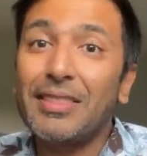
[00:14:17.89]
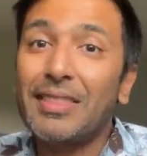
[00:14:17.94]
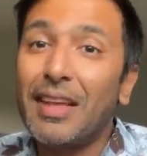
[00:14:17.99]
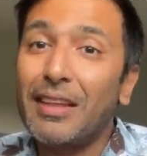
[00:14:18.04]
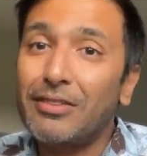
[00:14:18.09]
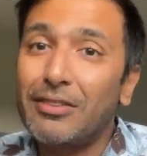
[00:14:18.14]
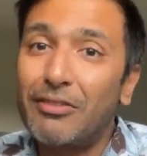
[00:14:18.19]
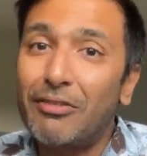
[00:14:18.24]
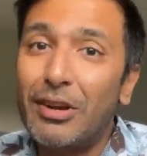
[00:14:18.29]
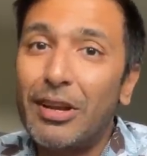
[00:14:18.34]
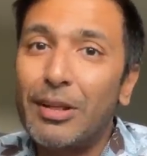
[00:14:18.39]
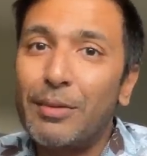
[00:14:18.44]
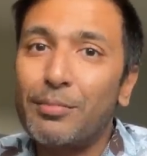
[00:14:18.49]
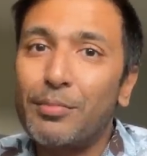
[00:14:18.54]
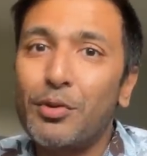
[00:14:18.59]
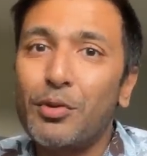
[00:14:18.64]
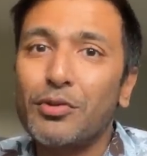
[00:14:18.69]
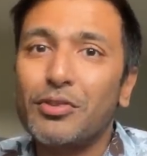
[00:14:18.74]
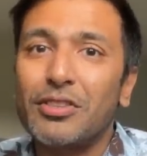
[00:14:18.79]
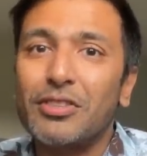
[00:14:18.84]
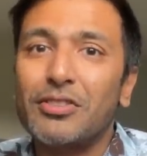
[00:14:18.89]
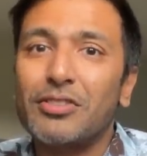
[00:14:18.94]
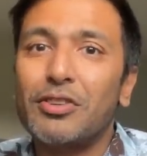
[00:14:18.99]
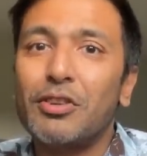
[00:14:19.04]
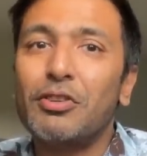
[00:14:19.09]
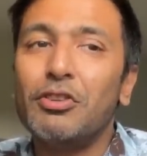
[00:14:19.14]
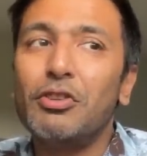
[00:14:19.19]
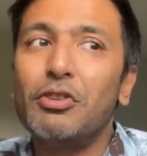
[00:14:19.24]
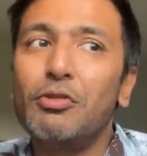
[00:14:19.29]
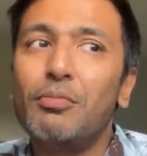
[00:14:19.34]
That's really important. So
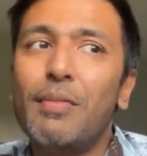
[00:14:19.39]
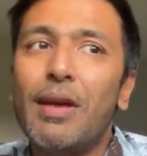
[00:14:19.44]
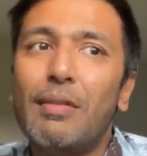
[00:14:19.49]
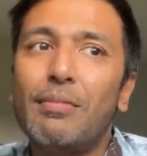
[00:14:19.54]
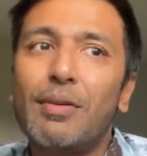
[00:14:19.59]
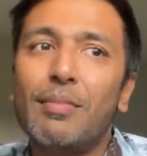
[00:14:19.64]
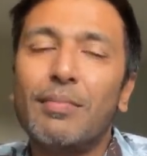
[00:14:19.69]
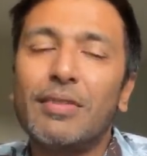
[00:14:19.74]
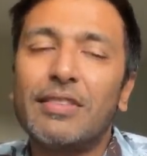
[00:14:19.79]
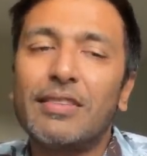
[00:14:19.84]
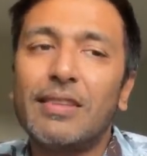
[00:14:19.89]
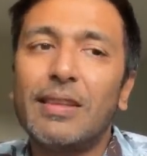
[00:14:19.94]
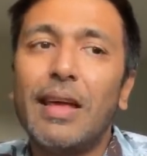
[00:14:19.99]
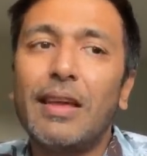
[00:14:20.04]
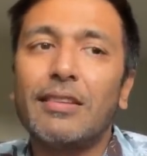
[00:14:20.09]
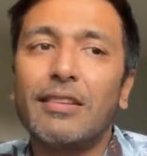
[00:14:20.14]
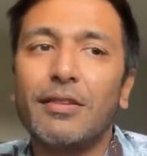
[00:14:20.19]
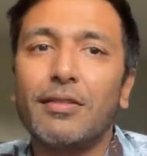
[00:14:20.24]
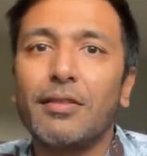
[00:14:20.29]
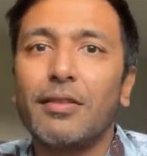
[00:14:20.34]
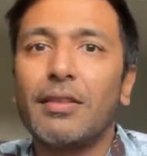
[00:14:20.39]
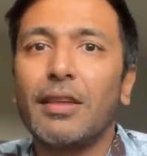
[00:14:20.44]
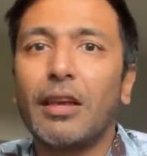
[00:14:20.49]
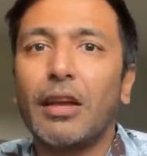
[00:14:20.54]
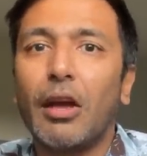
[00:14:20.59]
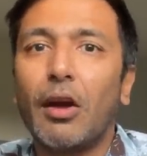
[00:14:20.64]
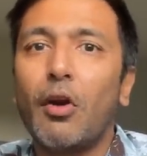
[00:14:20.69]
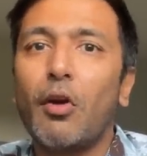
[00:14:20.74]
you may be misled into thinking,